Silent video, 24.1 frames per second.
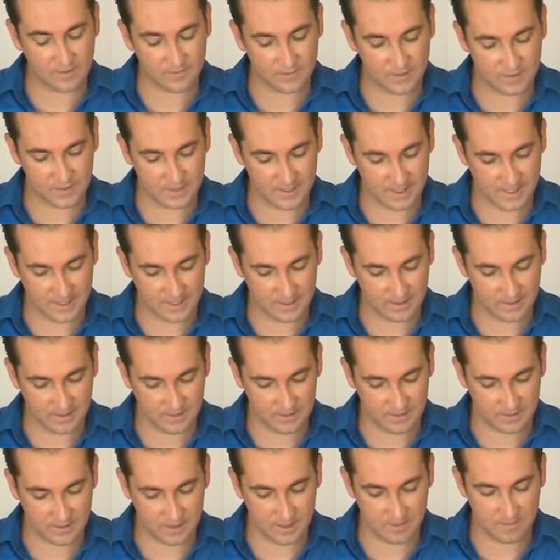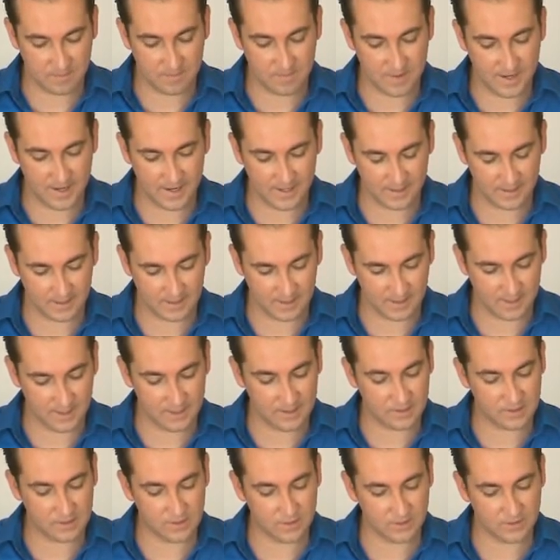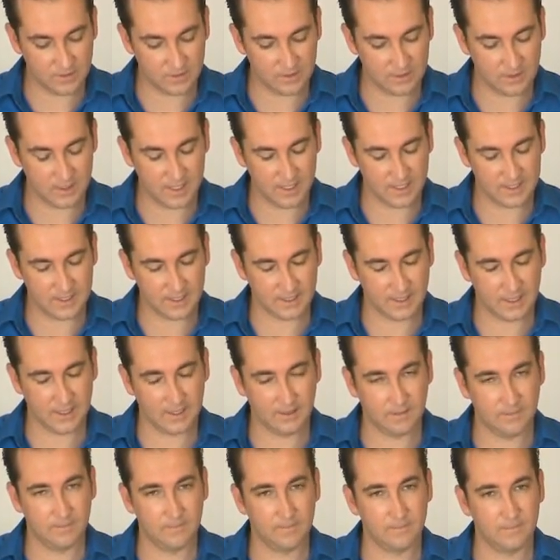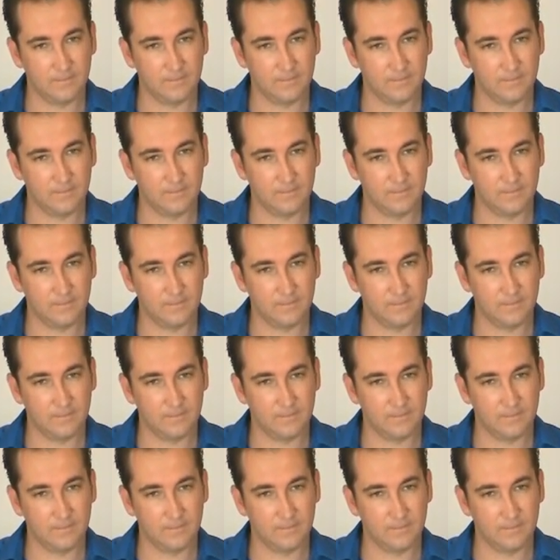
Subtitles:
of the darkness and back into the light again.